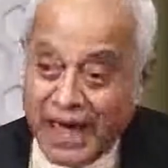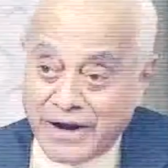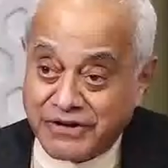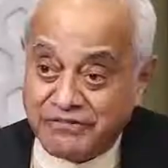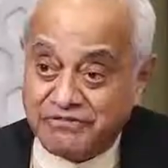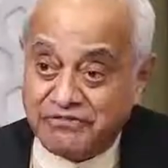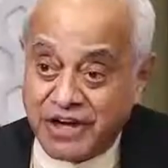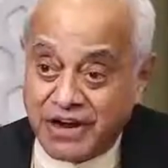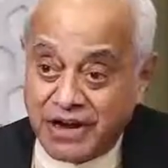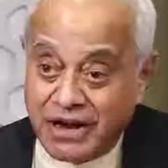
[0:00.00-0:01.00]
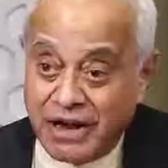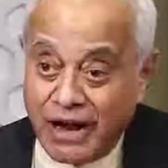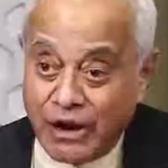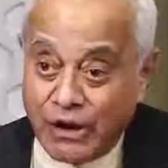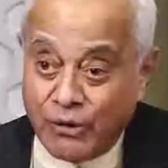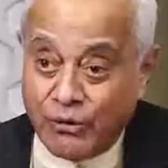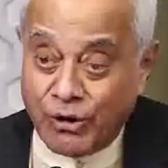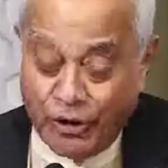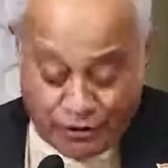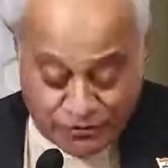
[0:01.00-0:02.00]
at a very low
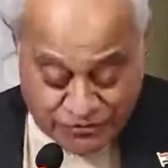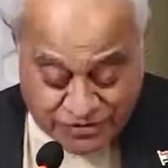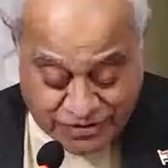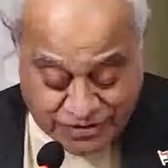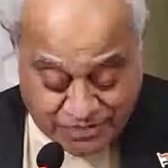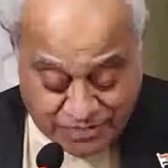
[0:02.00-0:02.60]
cost.